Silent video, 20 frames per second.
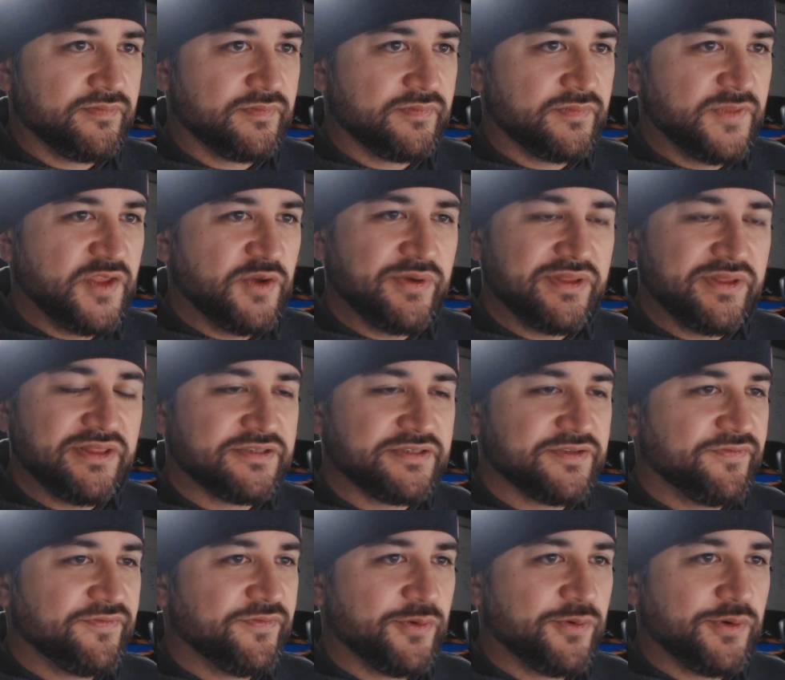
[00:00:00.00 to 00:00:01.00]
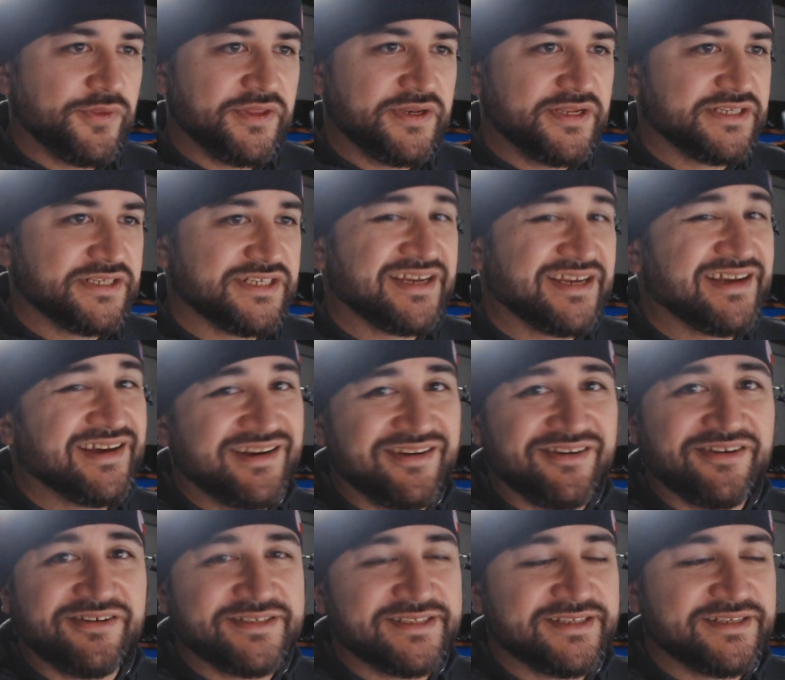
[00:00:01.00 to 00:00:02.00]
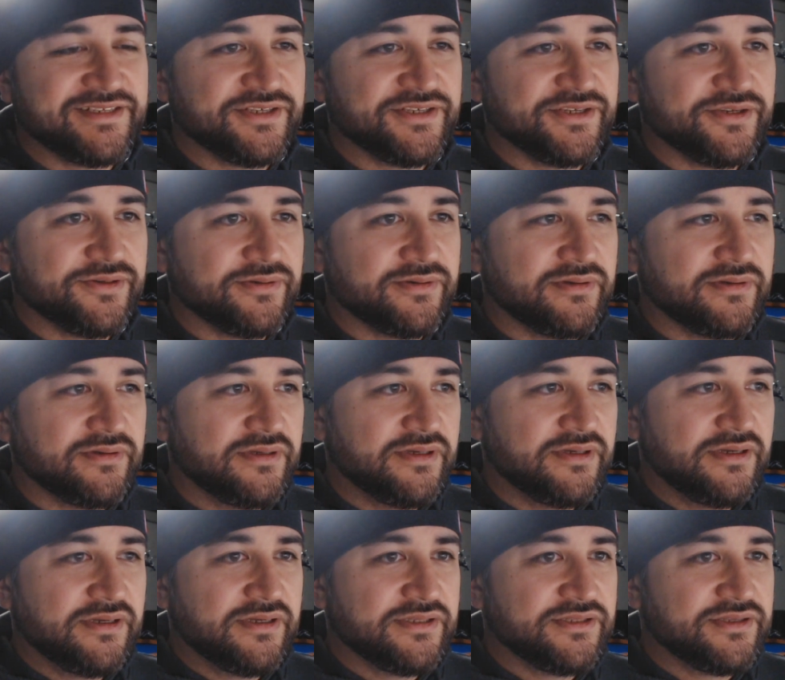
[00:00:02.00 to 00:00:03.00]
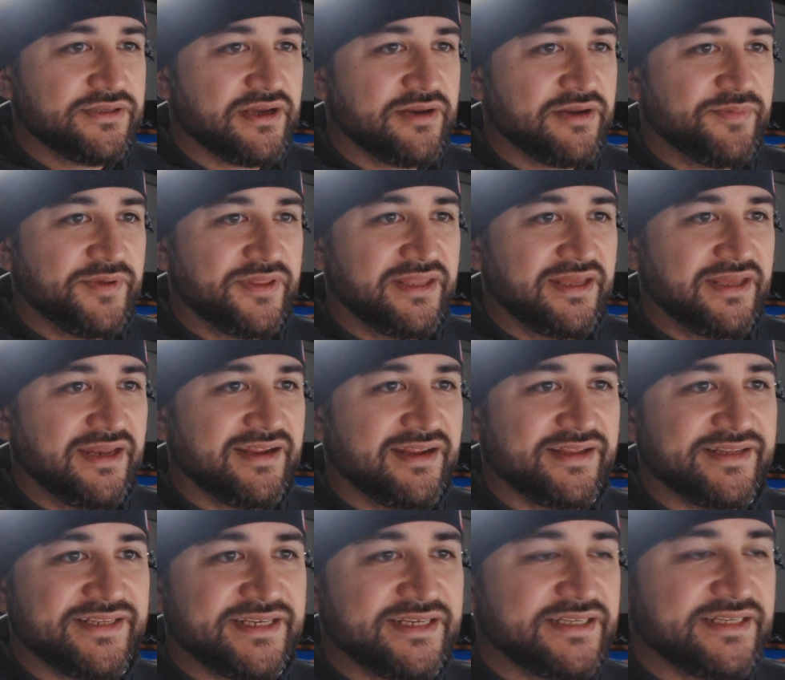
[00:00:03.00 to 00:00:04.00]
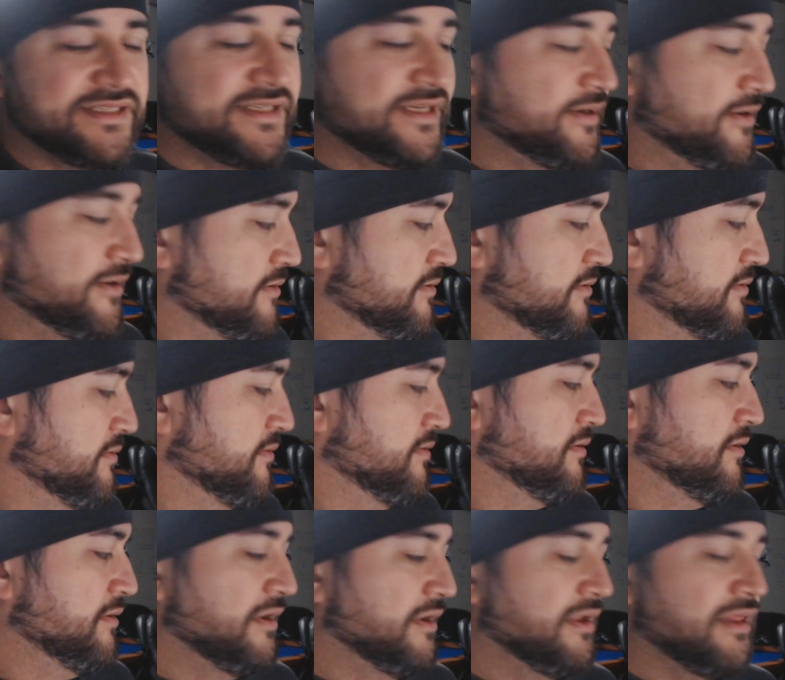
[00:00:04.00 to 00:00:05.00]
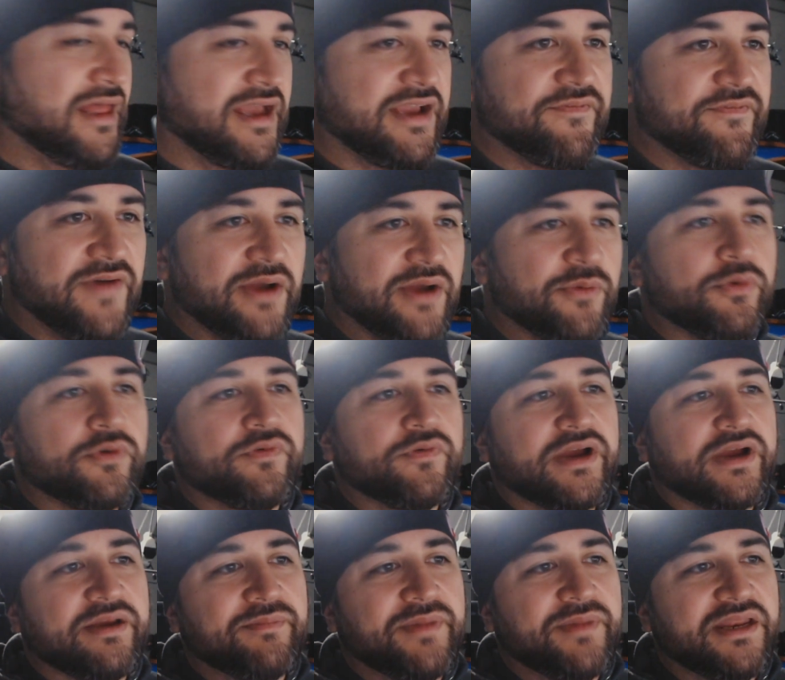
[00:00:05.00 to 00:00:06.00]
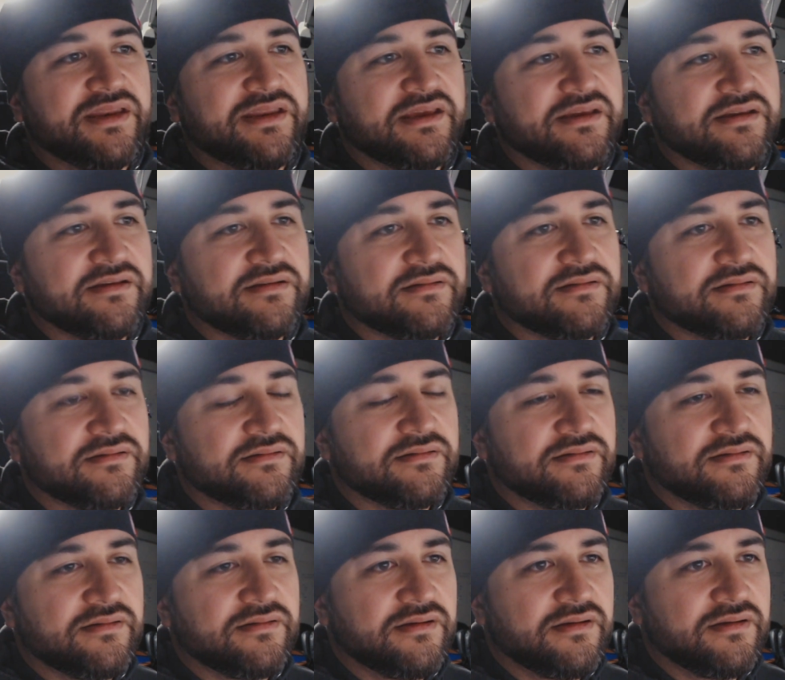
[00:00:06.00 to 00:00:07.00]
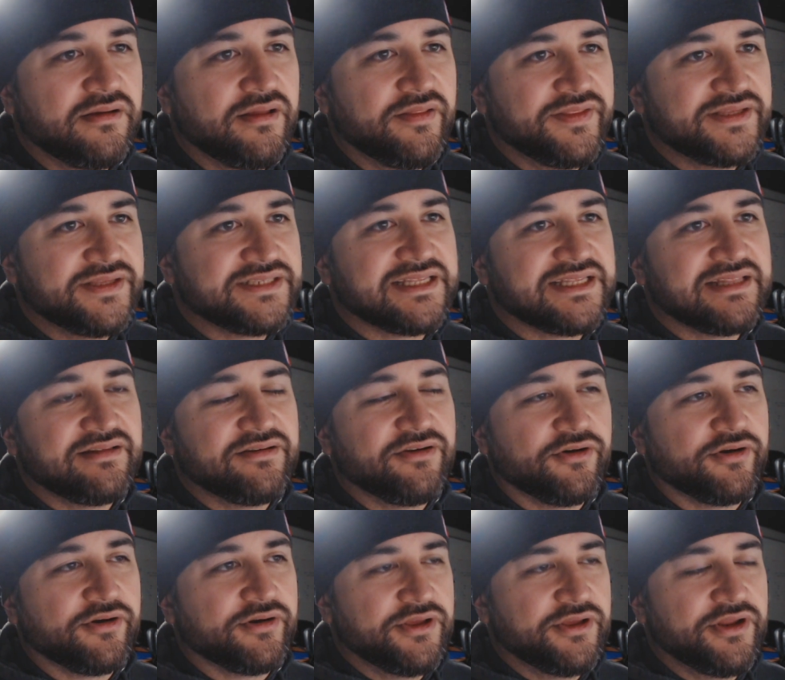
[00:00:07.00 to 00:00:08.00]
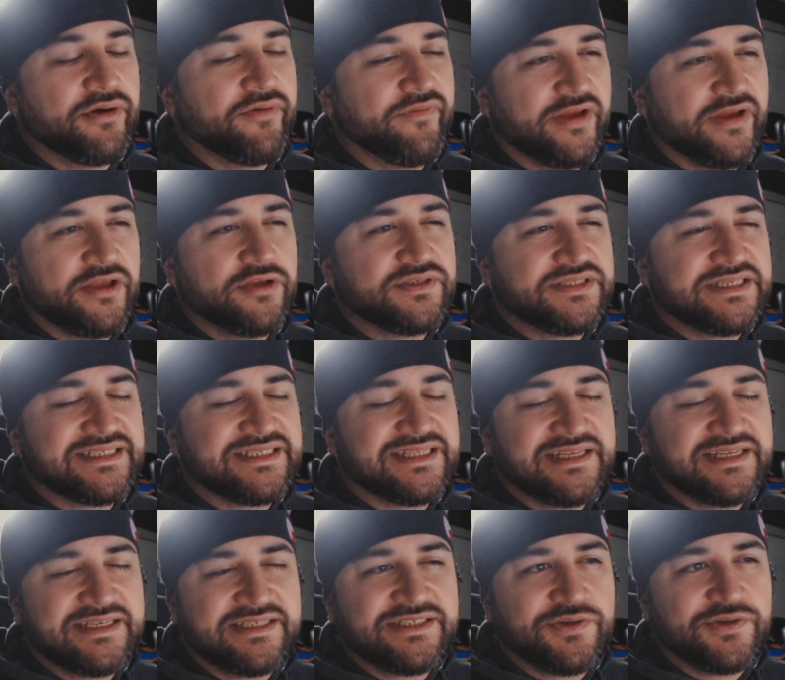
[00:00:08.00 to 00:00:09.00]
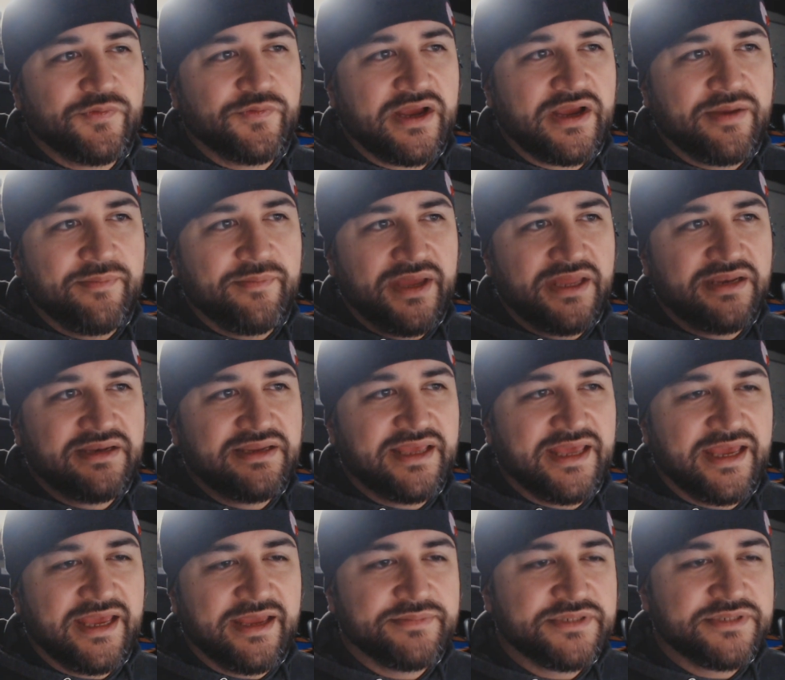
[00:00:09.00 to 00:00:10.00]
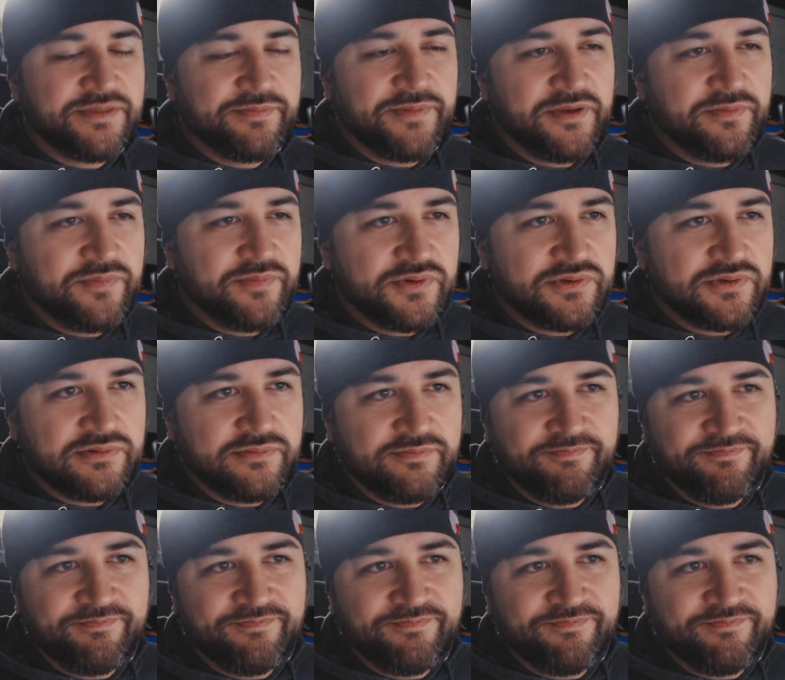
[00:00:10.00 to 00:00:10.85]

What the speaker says: Knowing there's a 4th edition kind of hurts it too. So I got to put that at a D tier. Like if I were recommending this, or, if I use this list to recommend games to people...